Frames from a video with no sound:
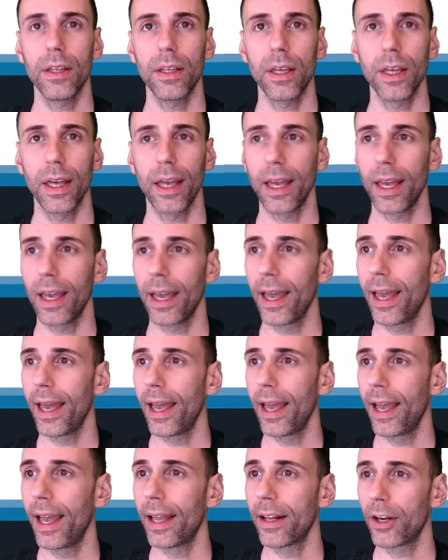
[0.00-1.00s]

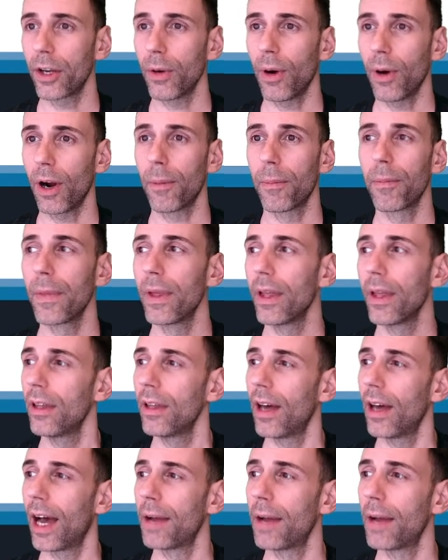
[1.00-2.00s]
And there you are.
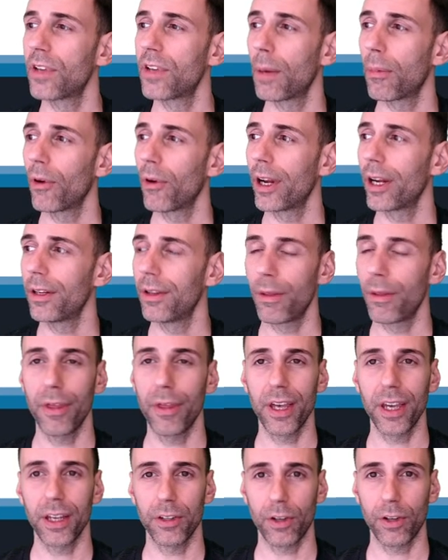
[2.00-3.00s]
I've separated the
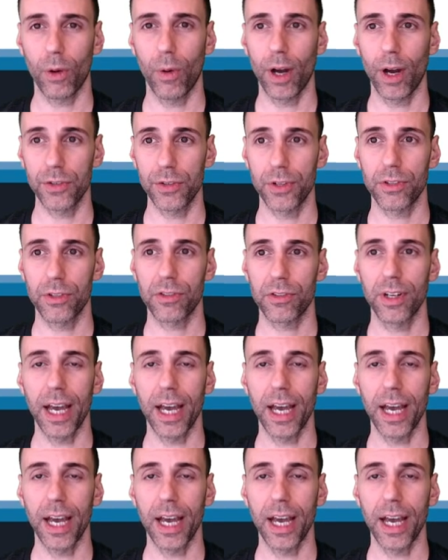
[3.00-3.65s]
thing into quadrants.